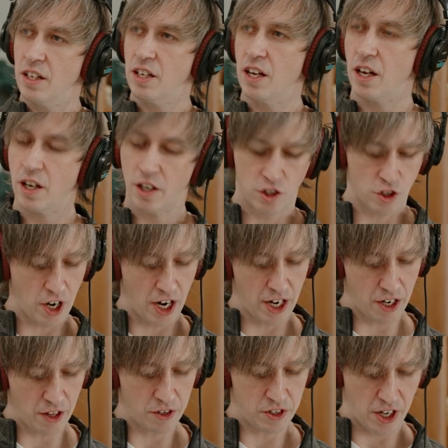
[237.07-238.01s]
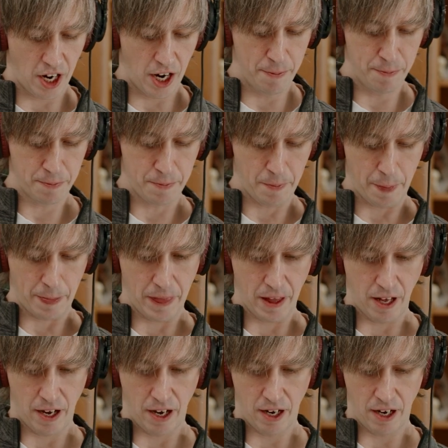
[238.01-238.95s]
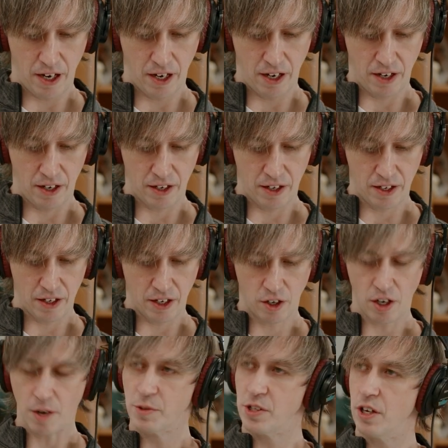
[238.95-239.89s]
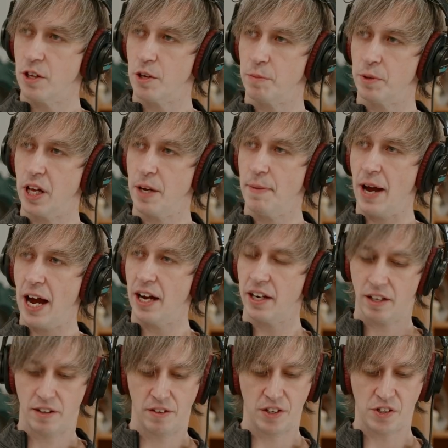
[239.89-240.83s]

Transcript: Okay, I'm going to try another time. Uh, here comes another playback.